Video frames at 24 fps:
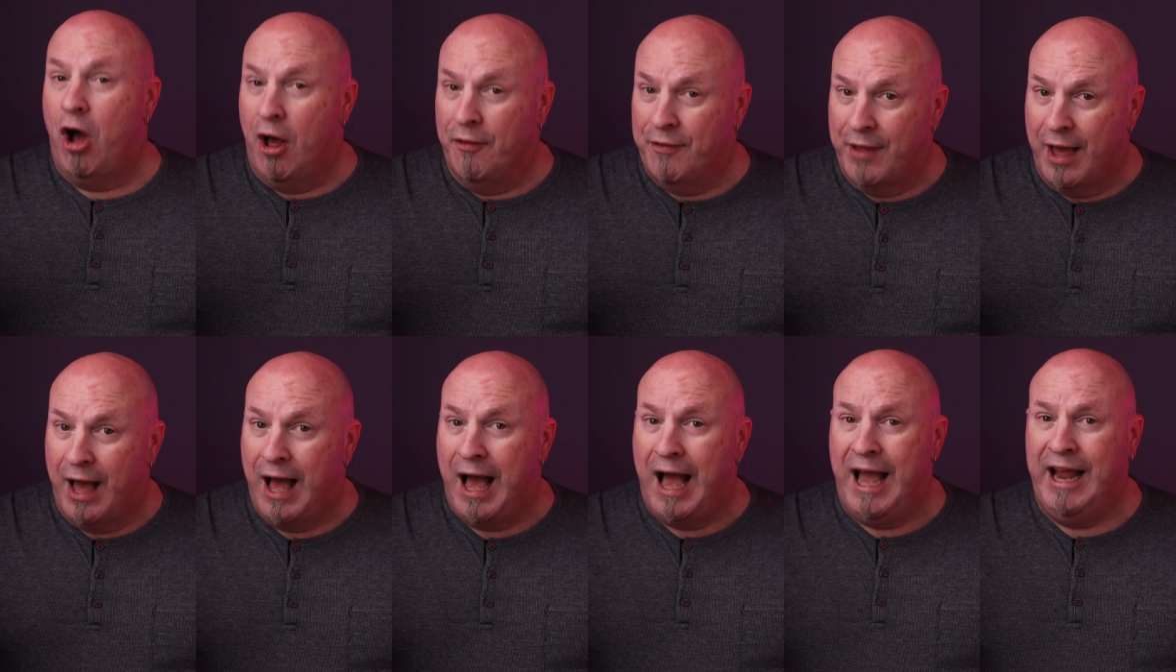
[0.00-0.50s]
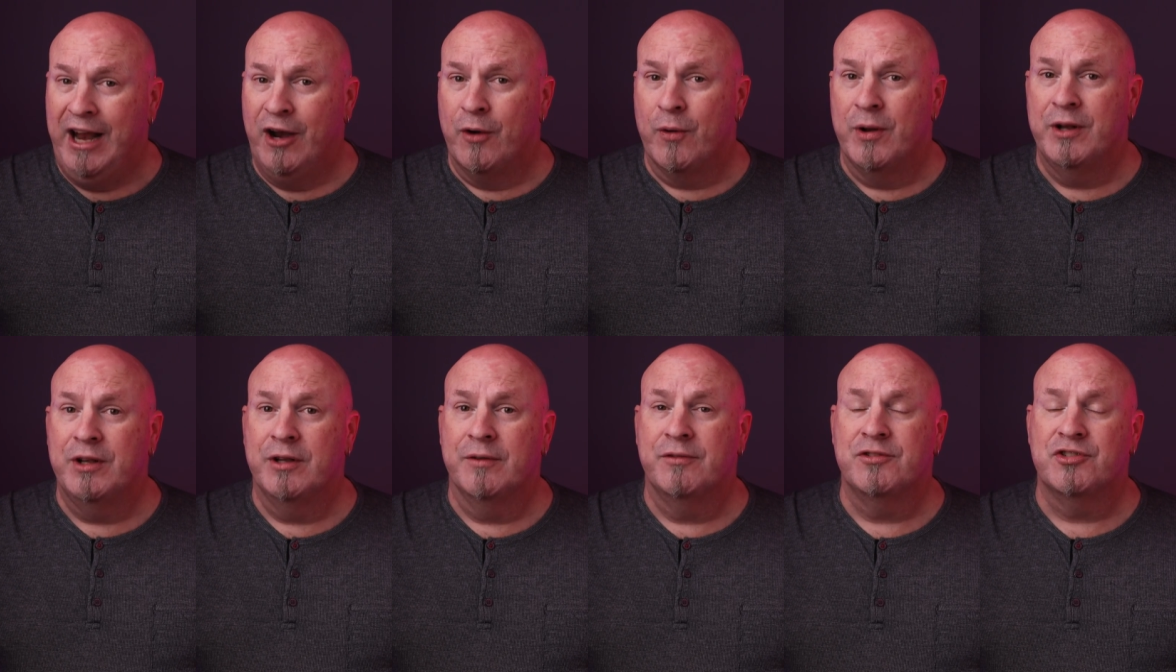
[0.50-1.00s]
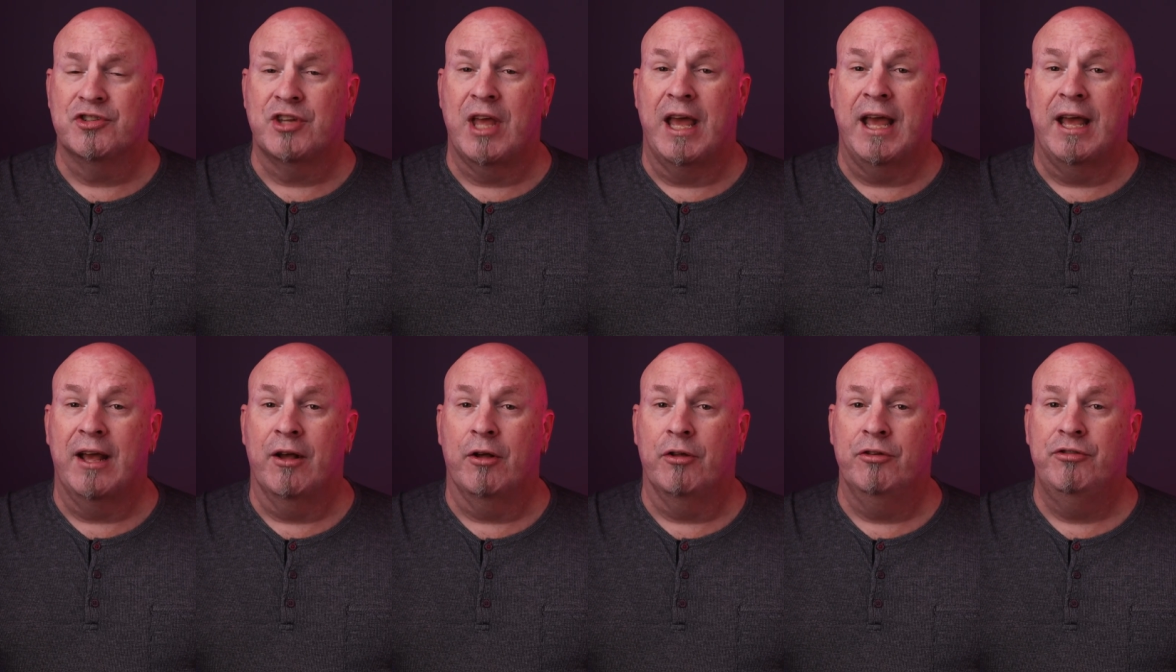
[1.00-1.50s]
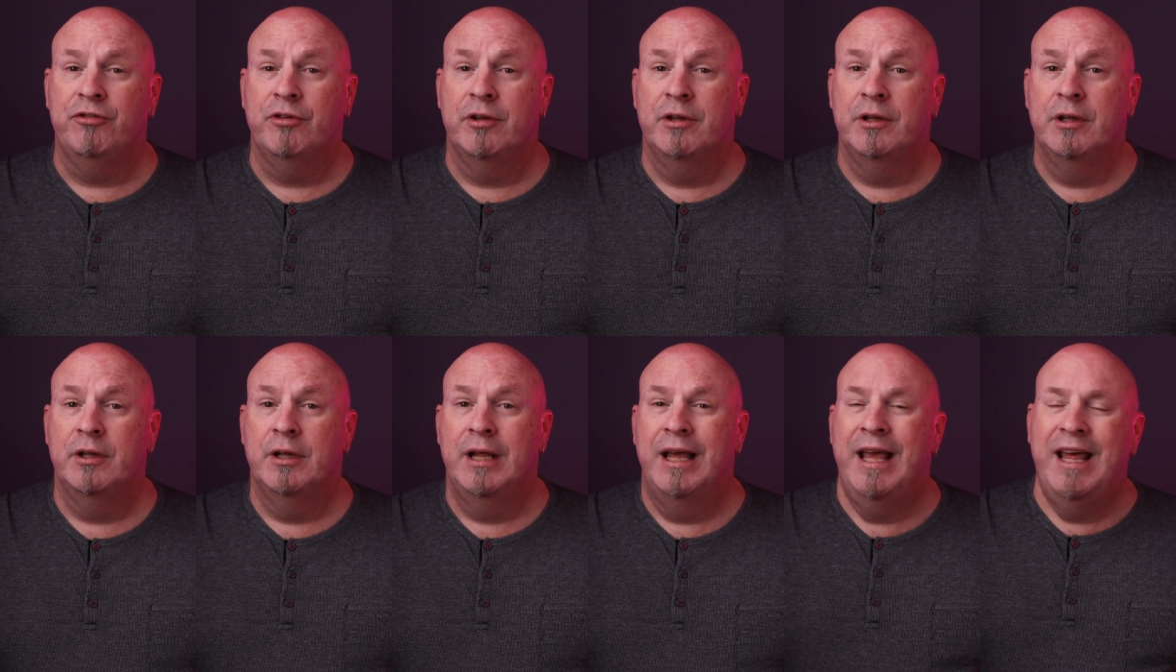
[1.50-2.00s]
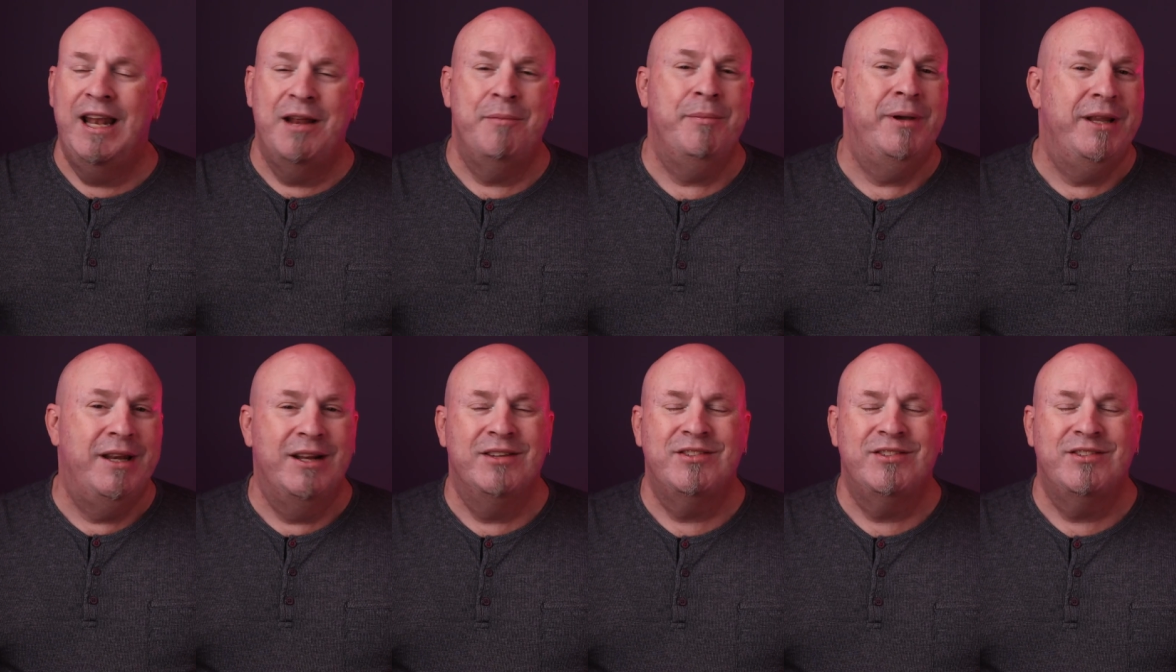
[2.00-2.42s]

on the higher end of scales and I mean,